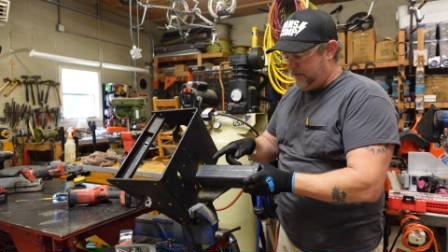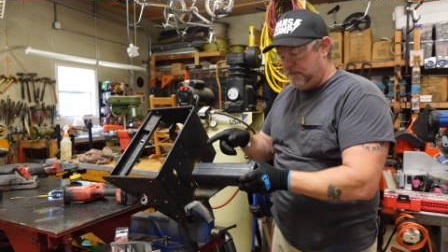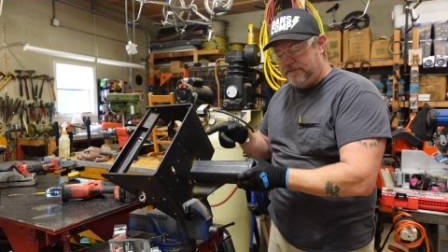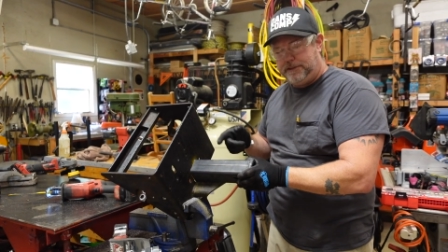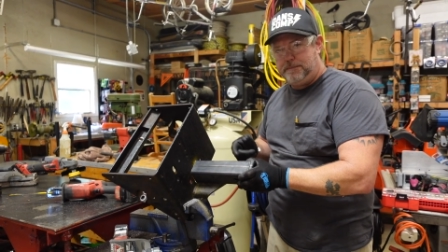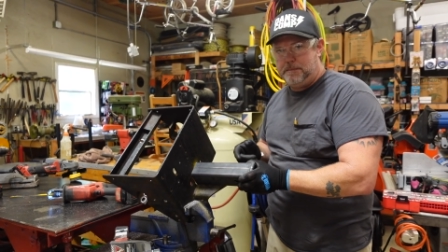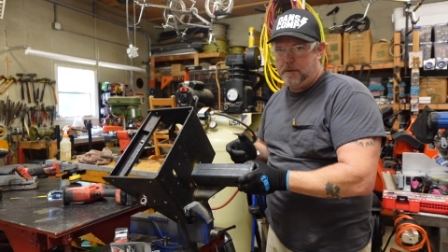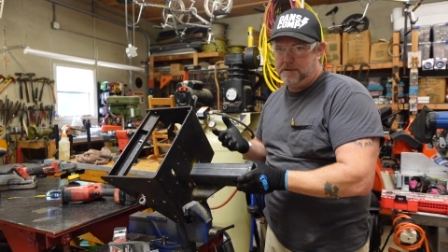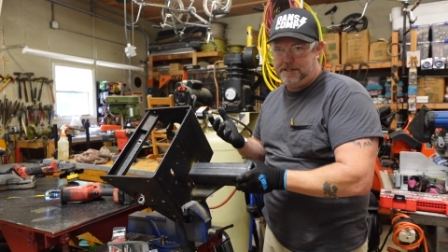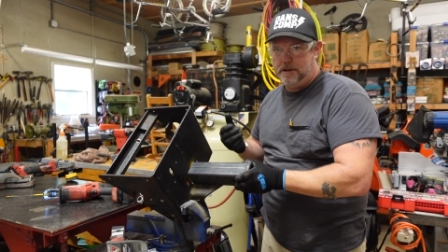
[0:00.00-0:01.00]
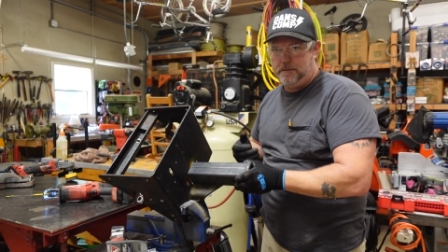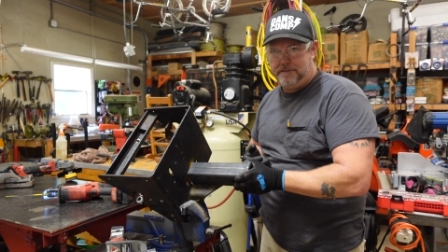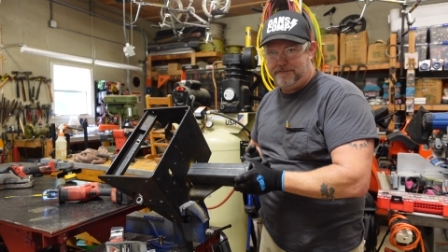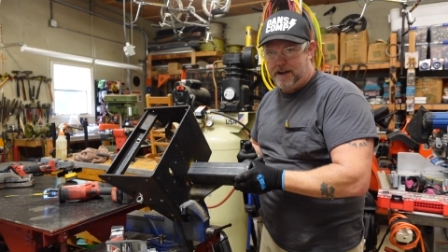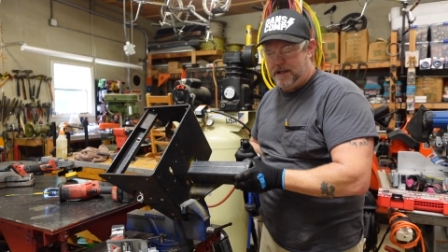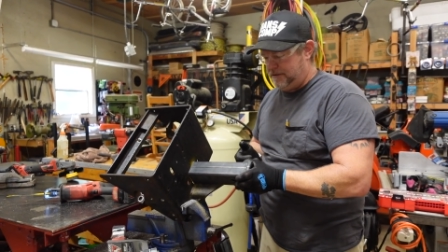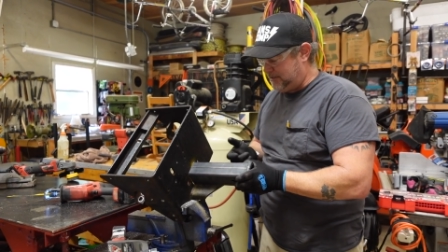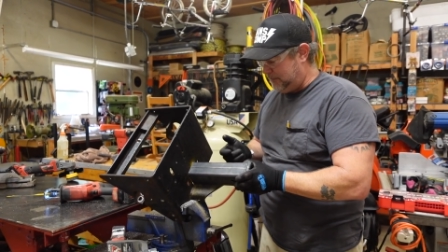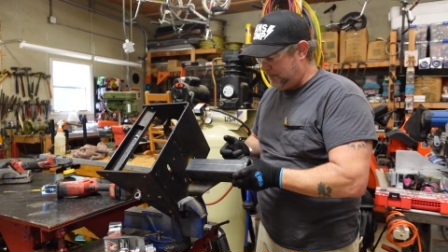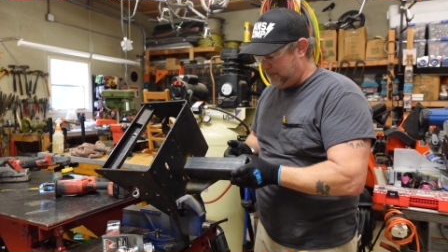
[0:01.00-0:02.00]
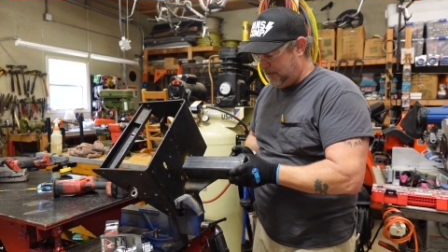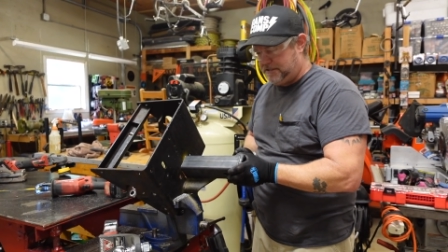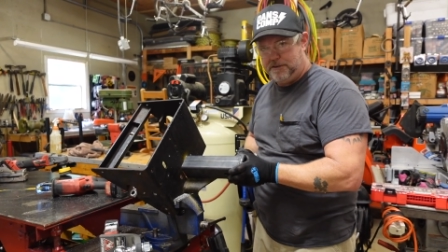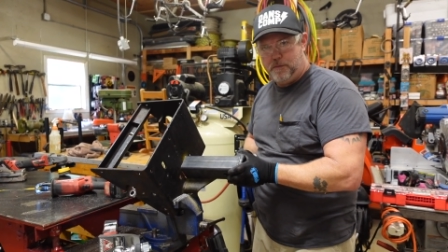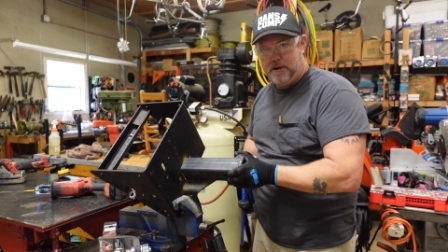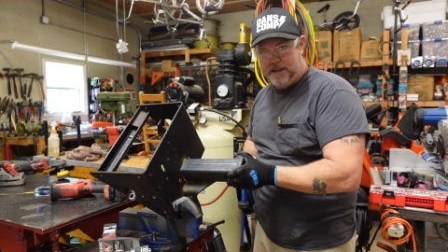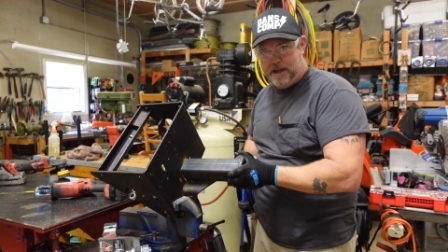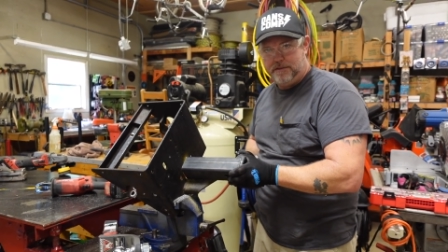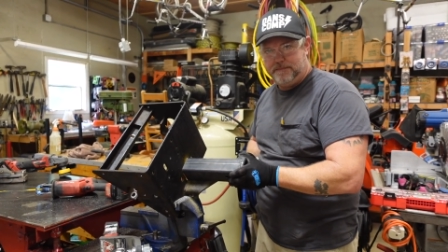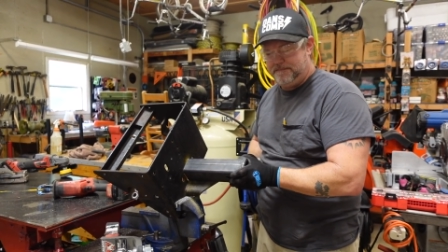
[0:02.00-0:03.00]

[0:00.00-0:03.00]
to remove a little bit more material with a file or something, but it's going to work out.